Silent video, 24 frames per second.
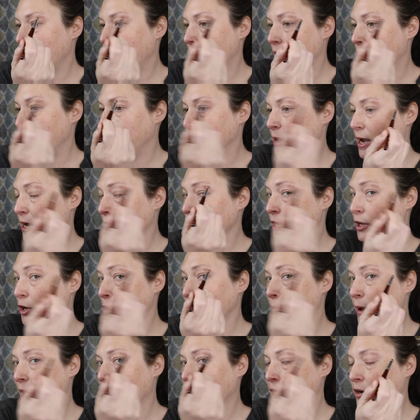I'm not gonna
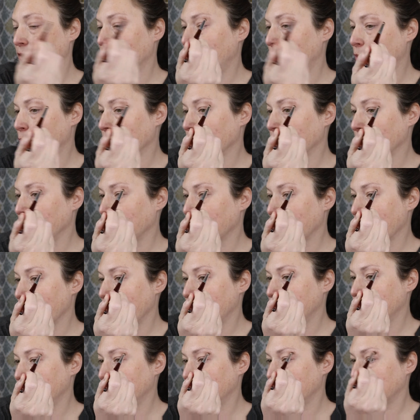go back and forth right now.
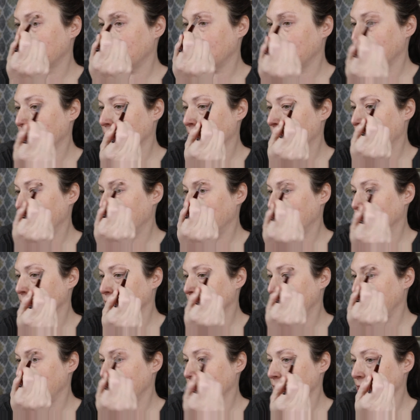I'm just gonna kind of
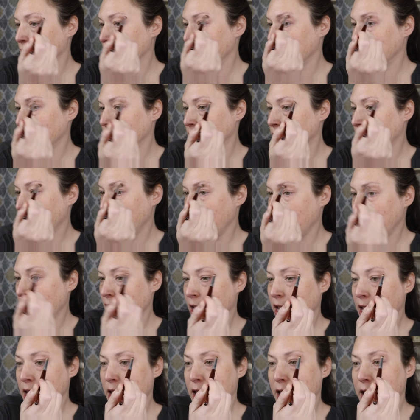take this
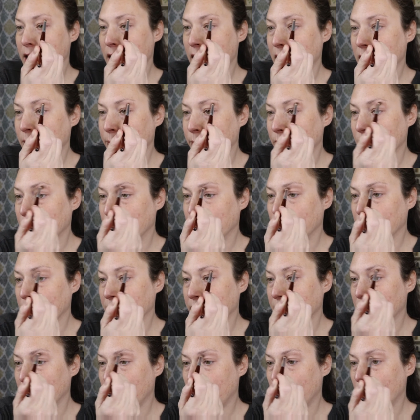and I'm gonna bring
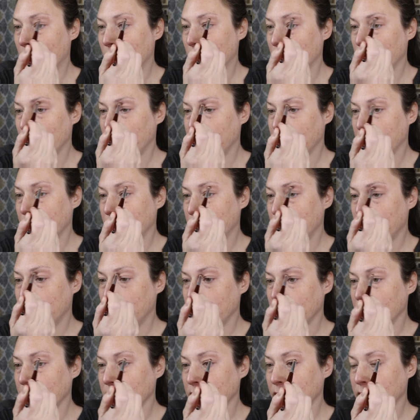it all the way
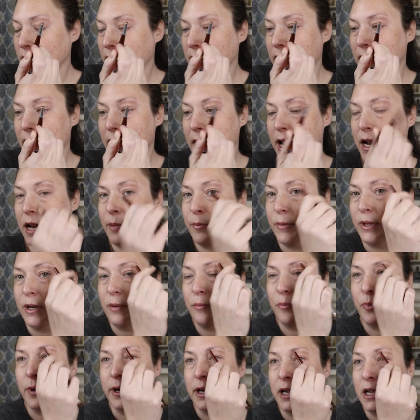over, and I'm gonna
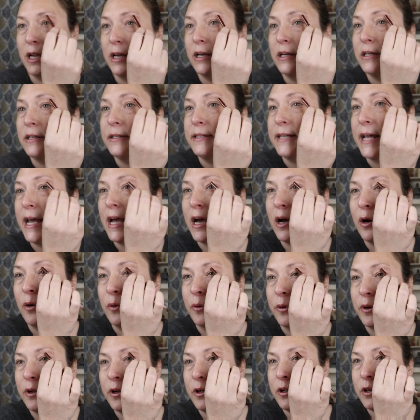bring it
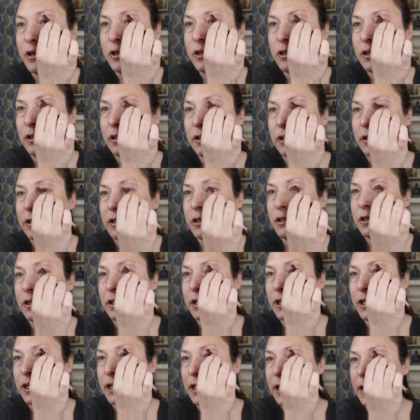down
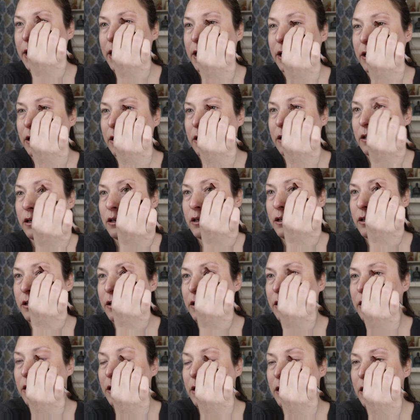here.
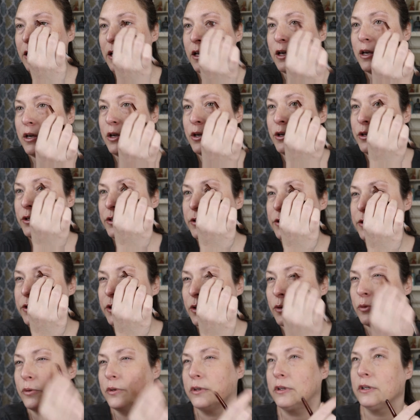
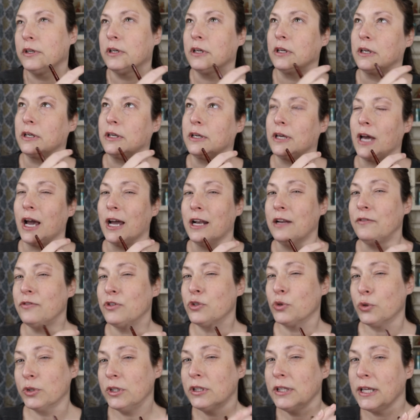So kind of
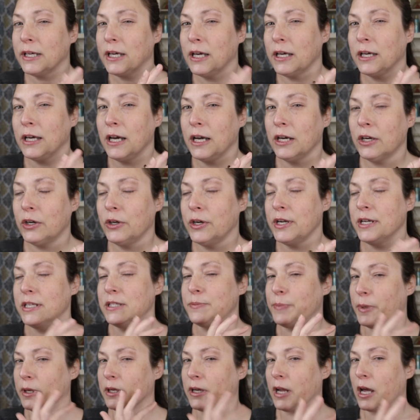sort of like a cut crease,
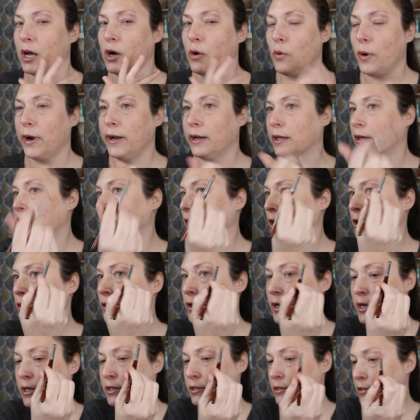but not quite a cut
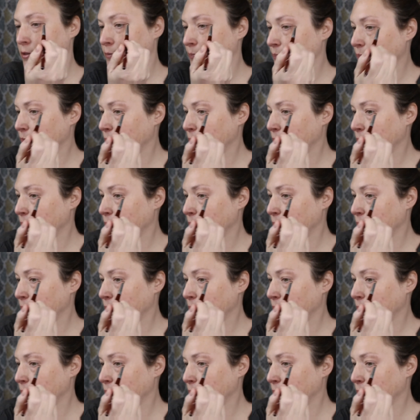crease,